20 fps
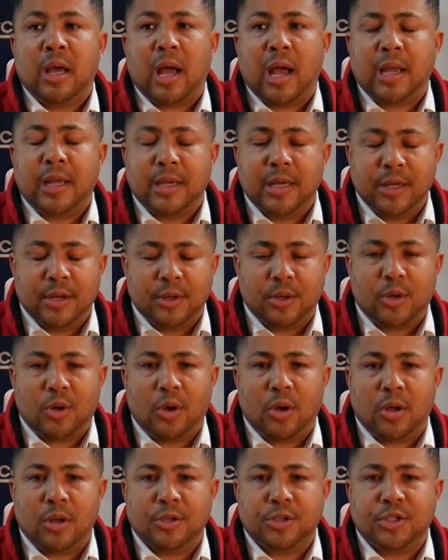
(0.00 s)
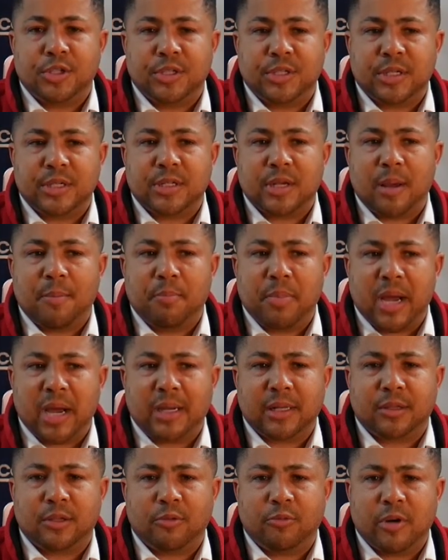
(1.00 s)
I get a call. She says, I'm
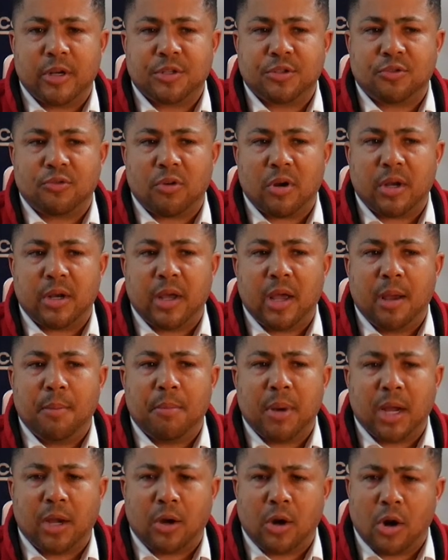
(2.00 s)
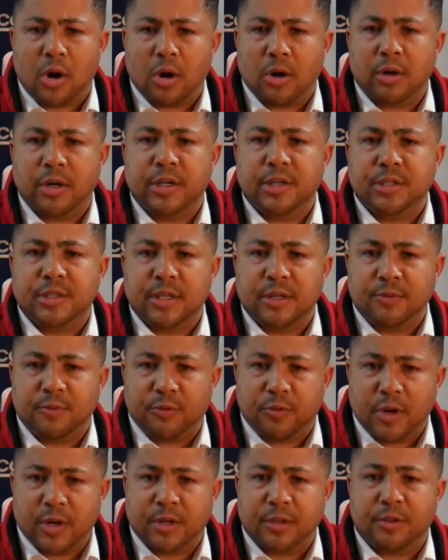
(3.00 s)
back at the restaurant, and my car is in
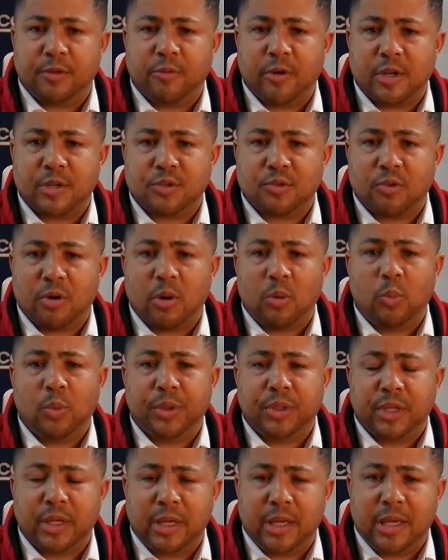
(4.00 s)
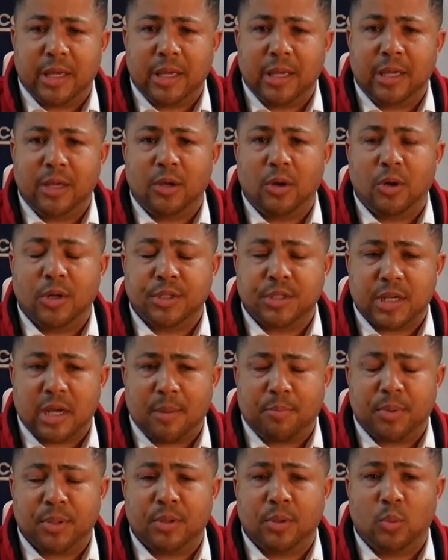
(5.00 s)
front of the restaurant with the key on
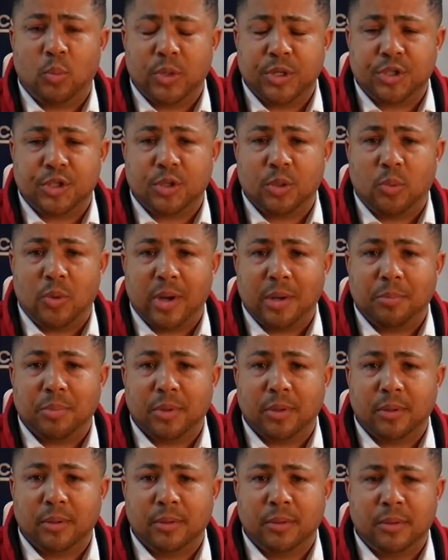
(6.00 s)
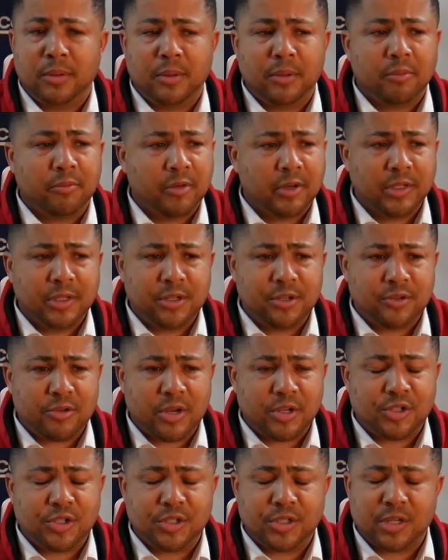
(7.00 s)
top of the windshield wiper. Really
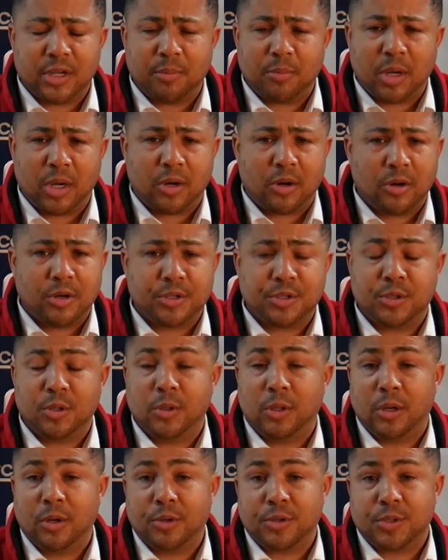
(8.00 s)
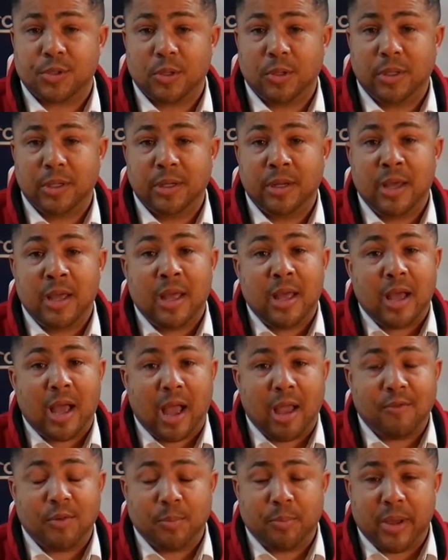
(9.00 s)
strange. She's like, my car is no longer stolen.
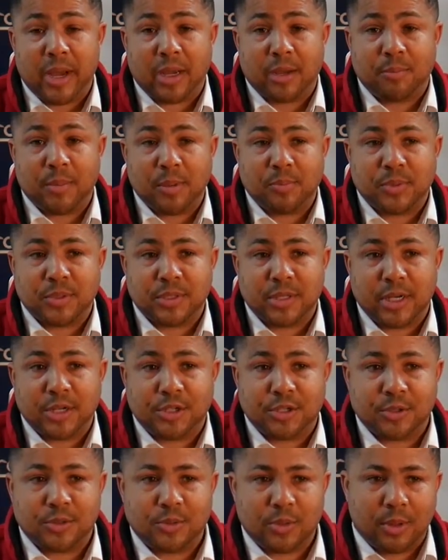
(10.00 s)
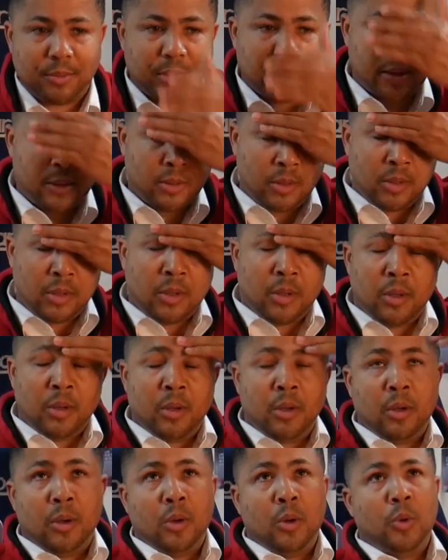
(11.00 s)
I have it back in my possession. So I'm like,
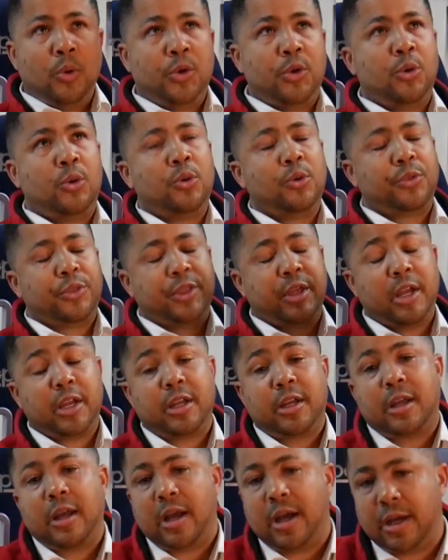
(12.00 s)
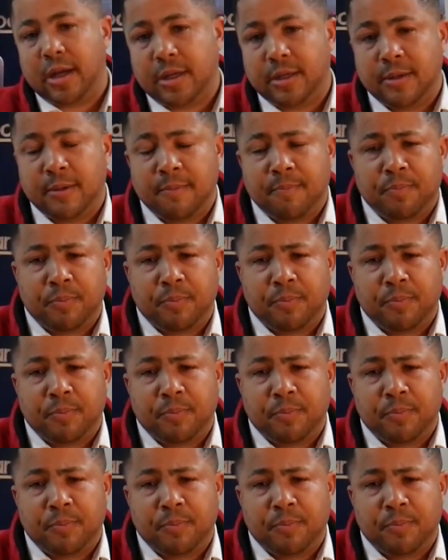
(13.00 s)
whew, thank God.